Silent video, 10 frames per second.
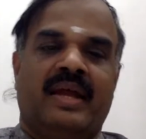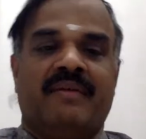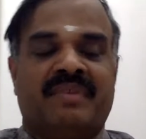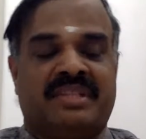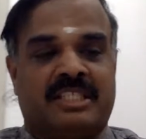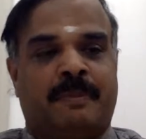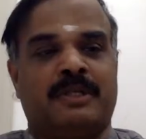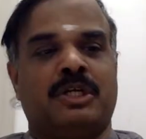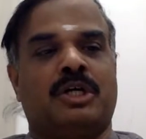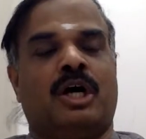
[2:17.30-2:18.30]
With respect
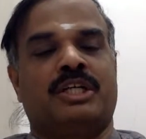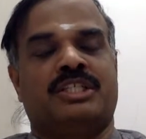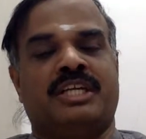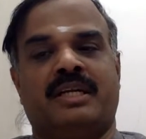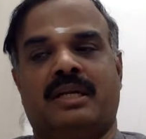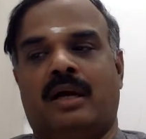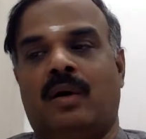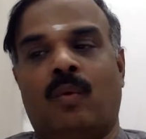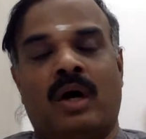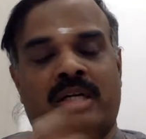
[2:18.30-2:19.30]
to cost sheet,
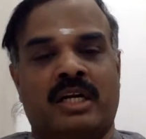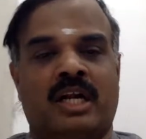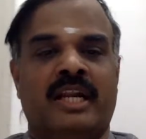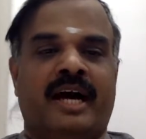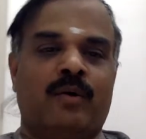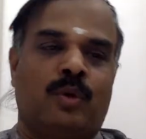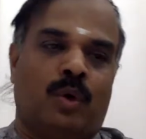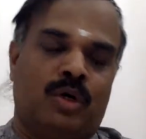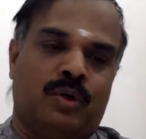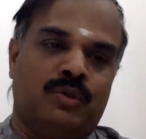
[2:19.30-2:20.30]
what and all you have to
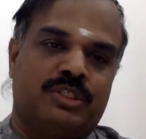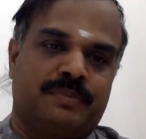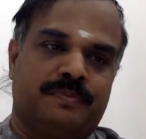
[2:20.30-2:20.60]
work out.